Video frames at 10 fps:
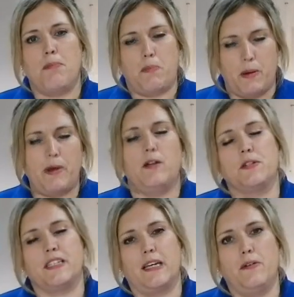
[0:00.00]
but we will
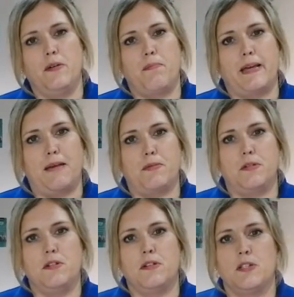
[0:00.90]
also be able
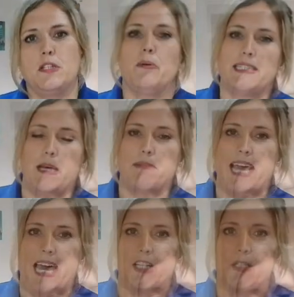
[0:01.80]
to accept
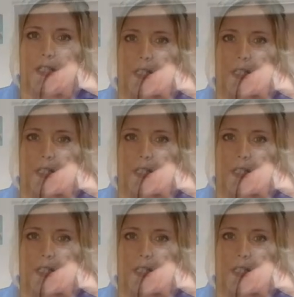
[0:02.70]
cash. We